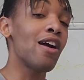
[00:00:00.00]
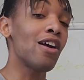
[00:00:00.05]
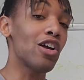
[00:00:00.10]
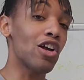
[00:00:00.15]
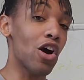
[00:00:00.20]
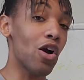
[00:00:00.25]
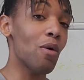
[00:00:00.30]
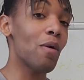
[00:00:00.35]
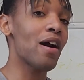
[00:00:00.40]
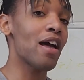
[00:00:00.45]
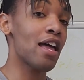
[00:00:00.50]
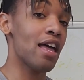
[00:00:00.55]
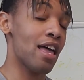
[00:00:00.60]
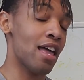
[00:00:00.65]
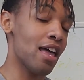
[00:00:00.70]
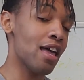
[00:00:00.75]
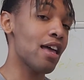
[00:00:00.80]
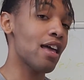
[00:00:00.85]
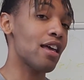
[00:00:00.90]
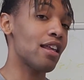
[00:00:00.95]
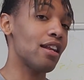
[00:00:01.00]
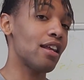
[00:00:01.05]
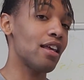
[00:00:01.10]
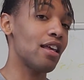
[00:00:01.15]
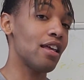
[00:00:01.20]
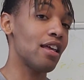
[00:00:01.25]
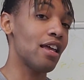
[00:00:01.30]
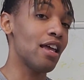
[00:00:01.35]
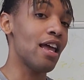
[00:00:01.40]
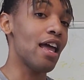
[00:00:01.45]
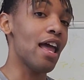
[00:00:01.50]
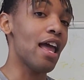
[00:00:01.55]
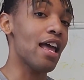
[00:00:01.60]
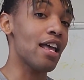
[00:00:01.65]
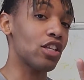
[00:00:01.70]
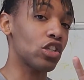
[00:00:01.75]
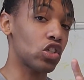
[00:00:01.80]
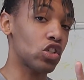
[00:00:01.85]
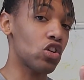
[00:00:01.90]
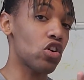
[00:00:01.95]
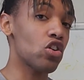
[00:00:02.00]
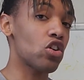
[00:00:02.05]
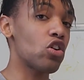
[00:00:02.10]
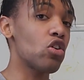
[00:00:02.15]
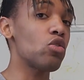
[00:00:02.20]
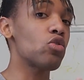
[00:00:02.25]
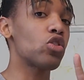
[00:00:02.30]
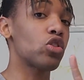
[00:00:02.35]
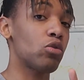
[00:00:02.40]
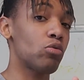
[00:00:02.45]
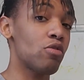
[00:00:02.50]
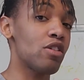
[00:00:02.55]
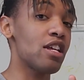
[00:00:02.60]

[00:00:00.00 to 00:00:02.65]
go ahead and circle